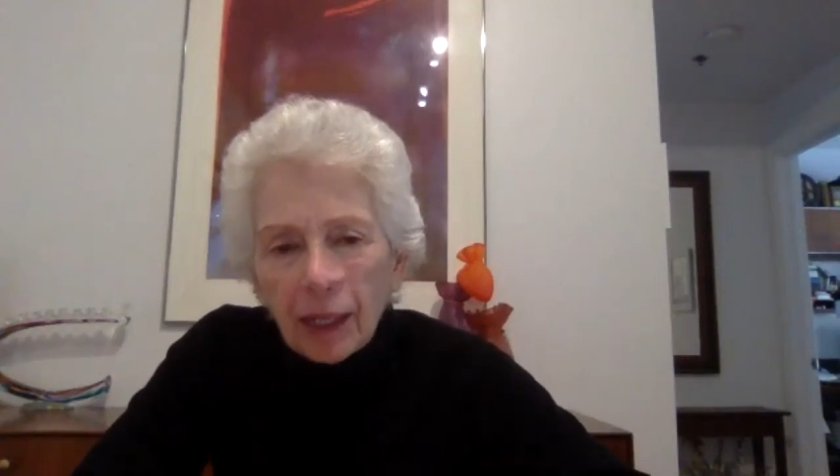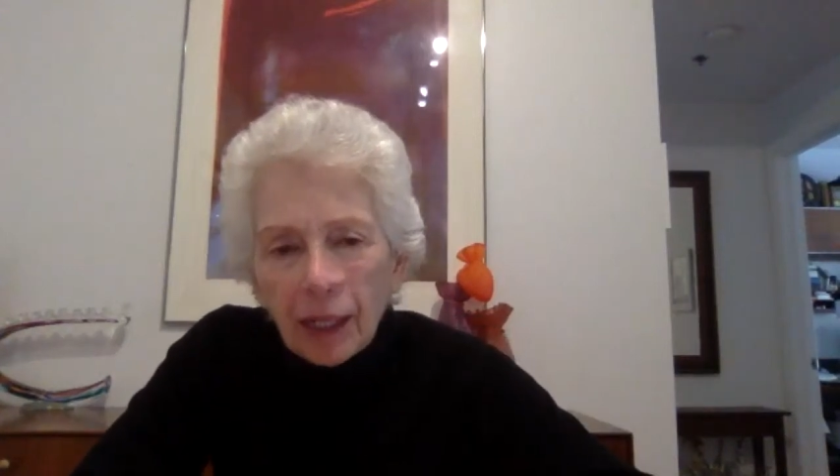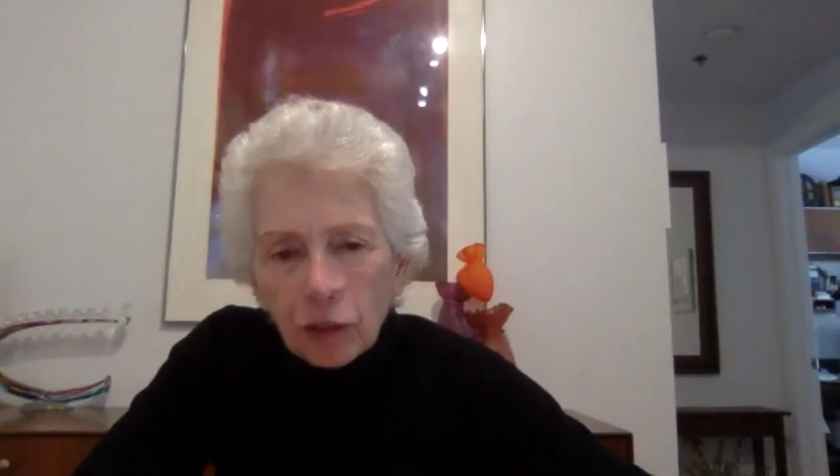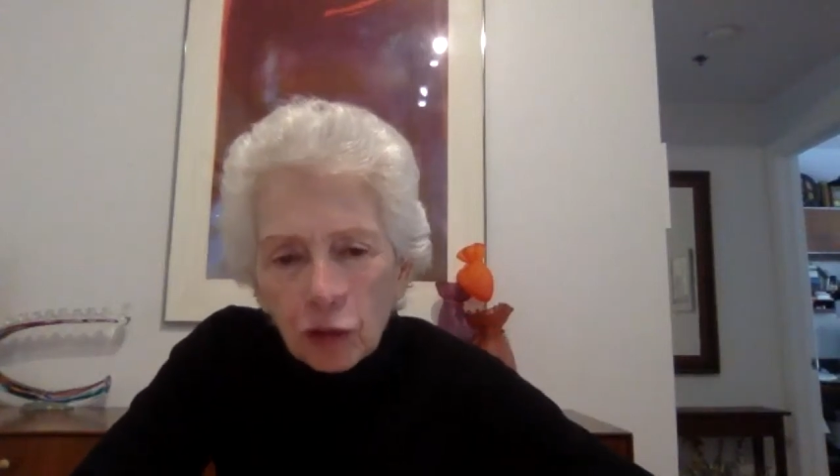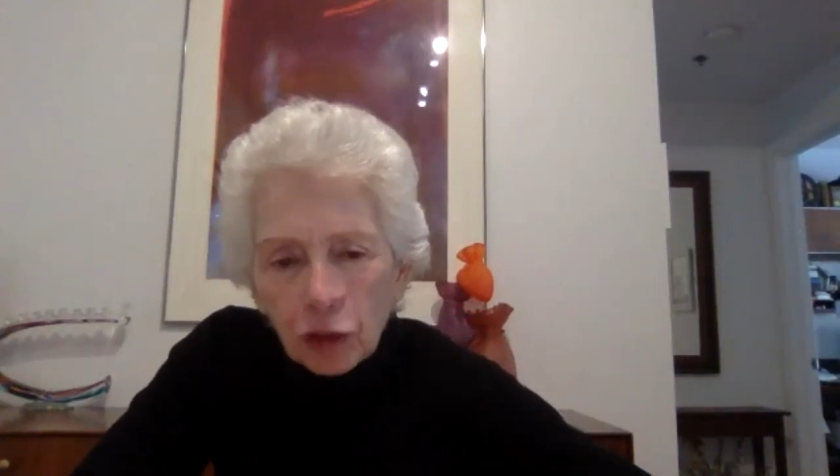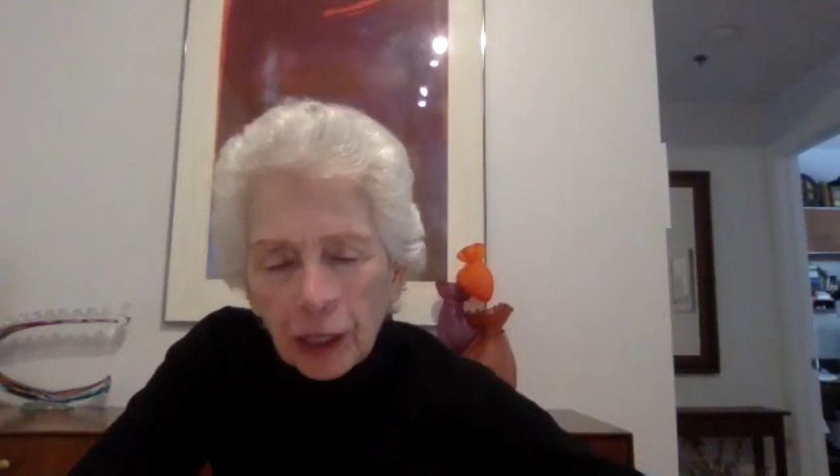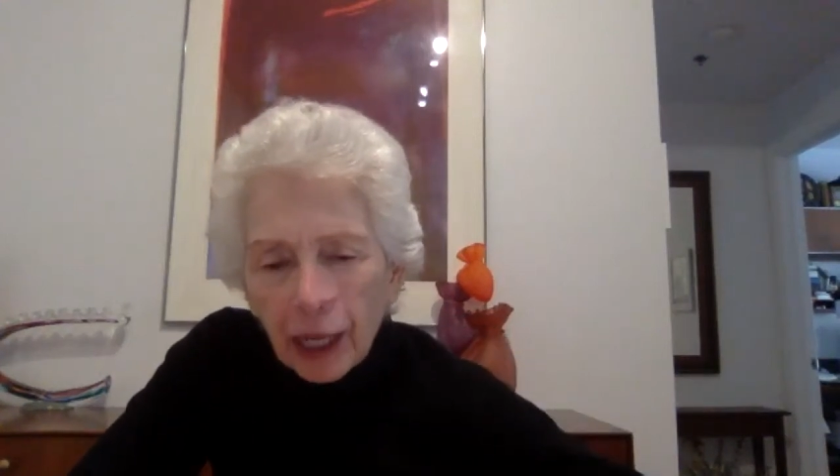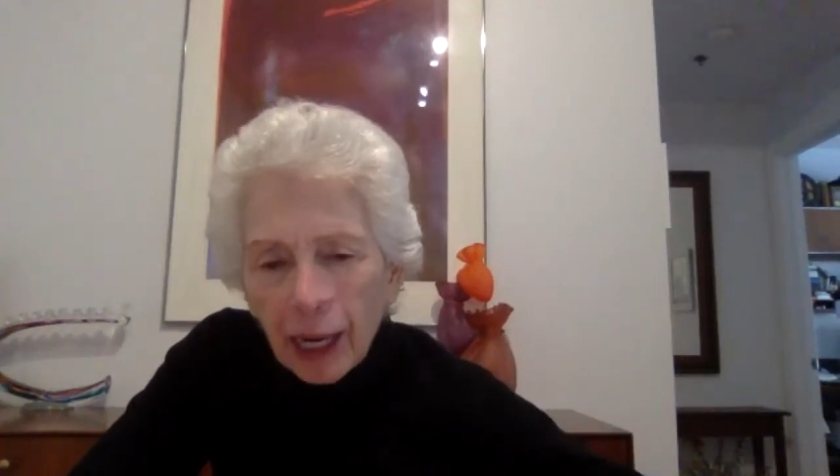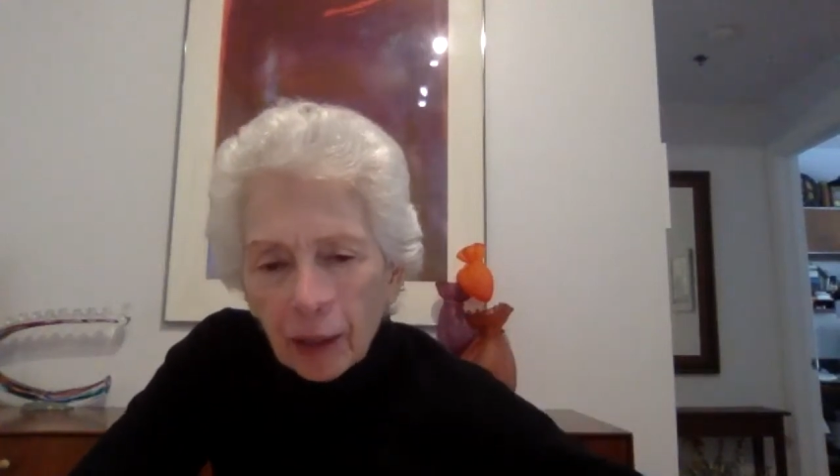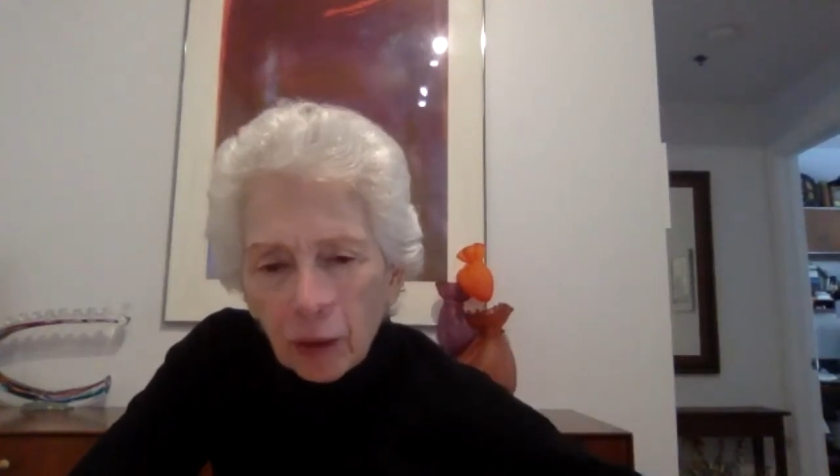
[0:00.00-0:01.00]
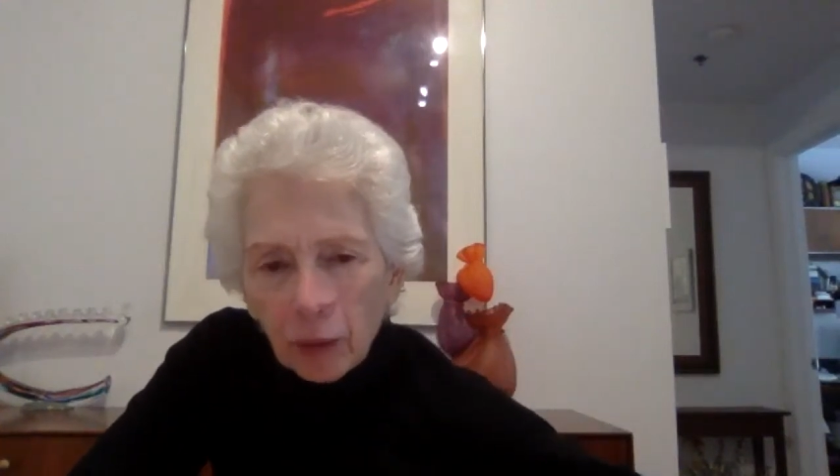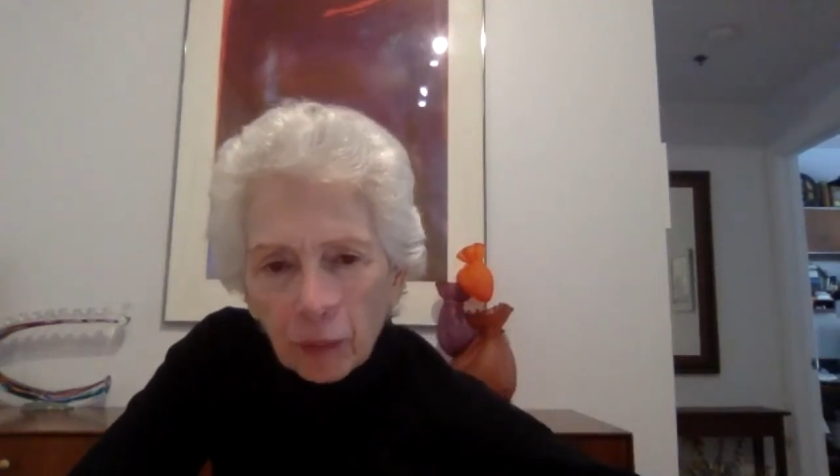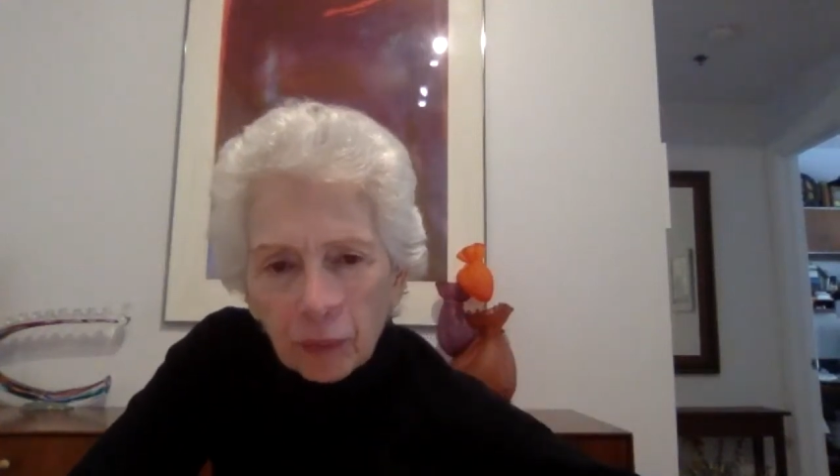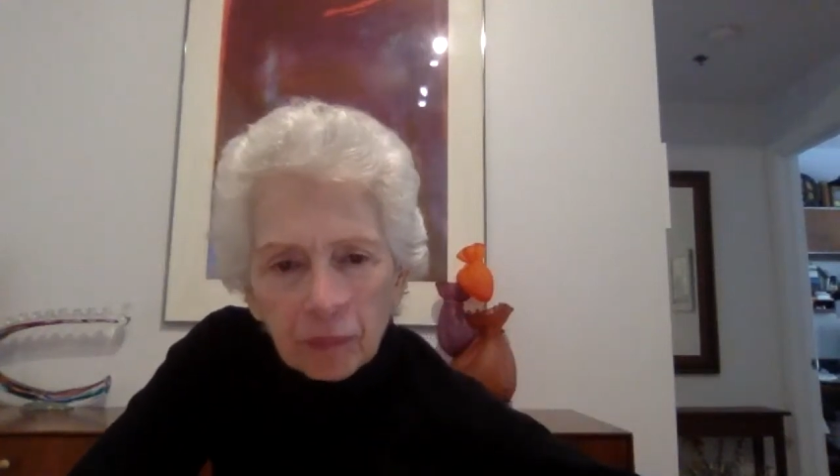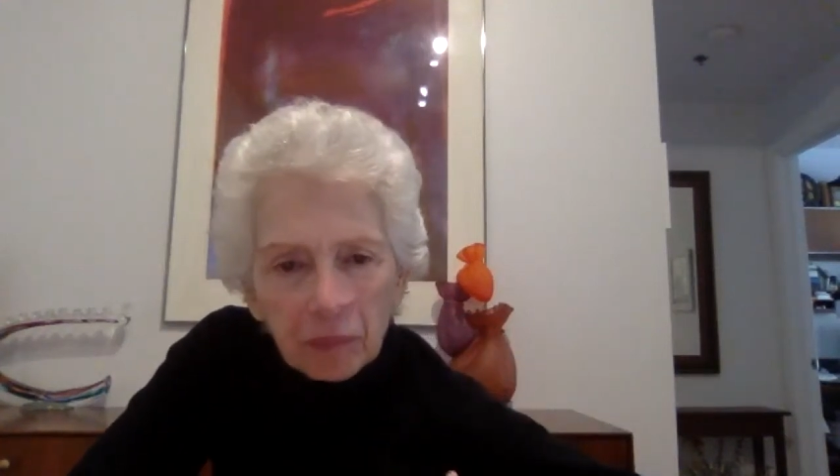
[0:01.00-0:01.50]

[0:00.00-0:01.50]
in Chicago